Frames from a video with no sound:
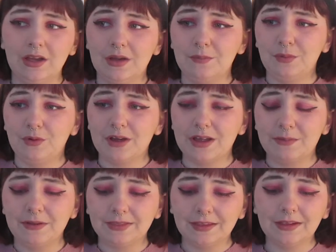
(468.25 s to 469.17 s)
But if
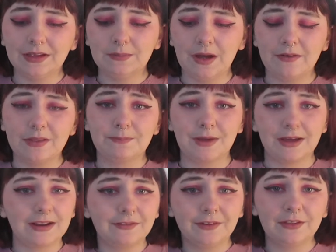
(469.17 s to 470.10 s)
we think about the
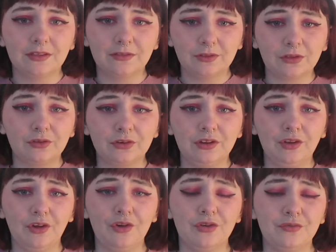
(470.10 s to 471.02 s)
benefits of the study
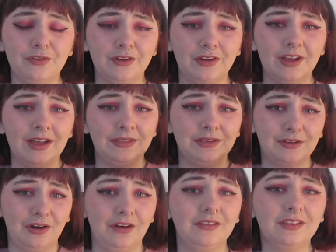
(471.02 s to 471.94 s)
over the
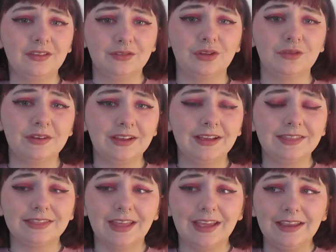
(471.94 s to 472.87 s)
cons of doing
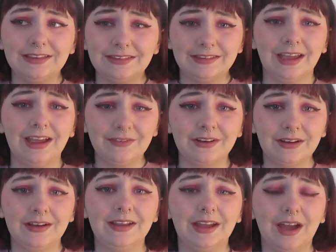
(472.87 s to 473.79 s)
it, they
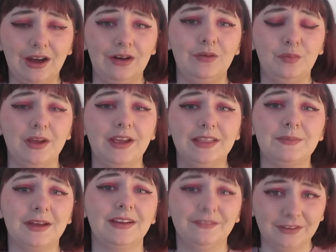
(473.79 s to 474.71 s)
definitely outweigh the
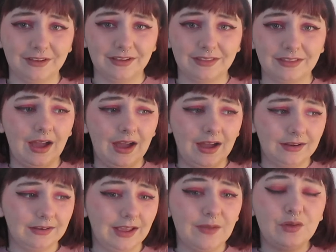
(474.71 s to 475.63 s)
benefits.
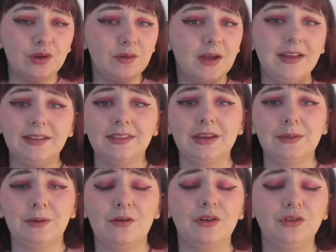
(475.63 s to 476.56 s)
And if you know anything
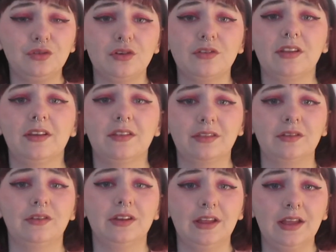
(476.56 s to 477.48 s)
about conducting the
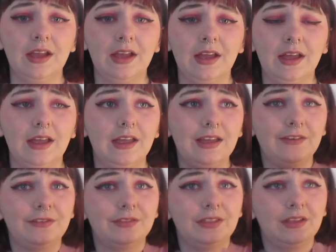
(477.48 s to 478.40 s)
study,
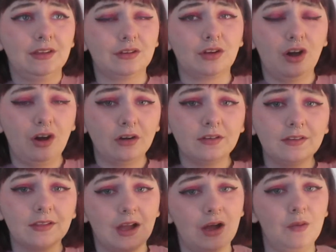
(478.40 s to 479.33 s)
if the
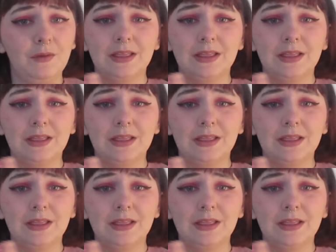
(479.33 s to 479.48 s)
cons outweigh the